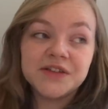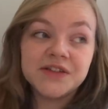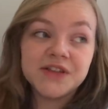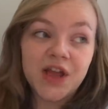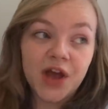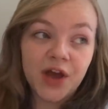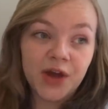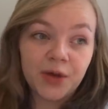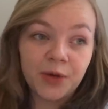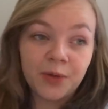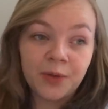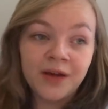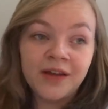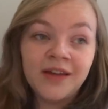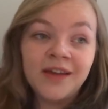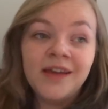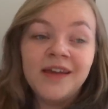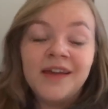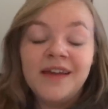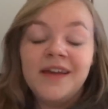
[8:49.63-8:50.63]
So
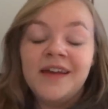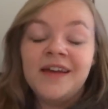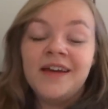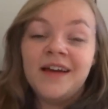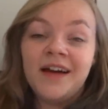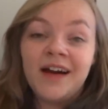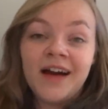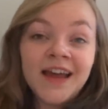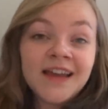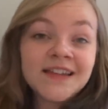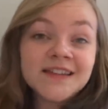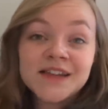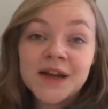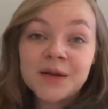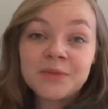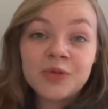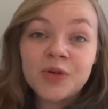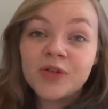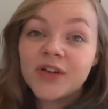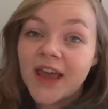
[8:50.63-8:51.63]
I ended
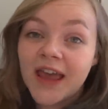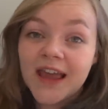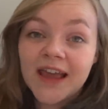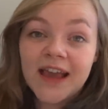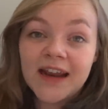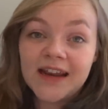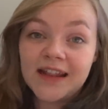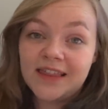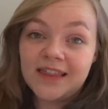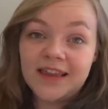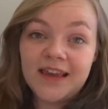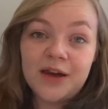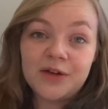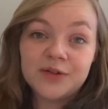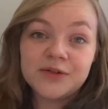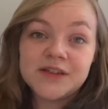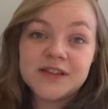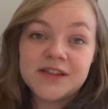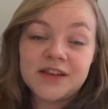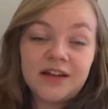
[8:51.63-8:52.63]
up not getting anything
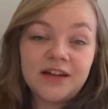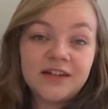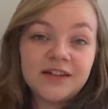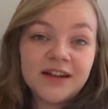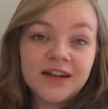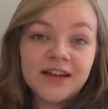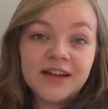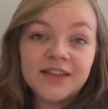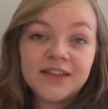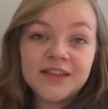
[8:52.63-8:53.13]
else done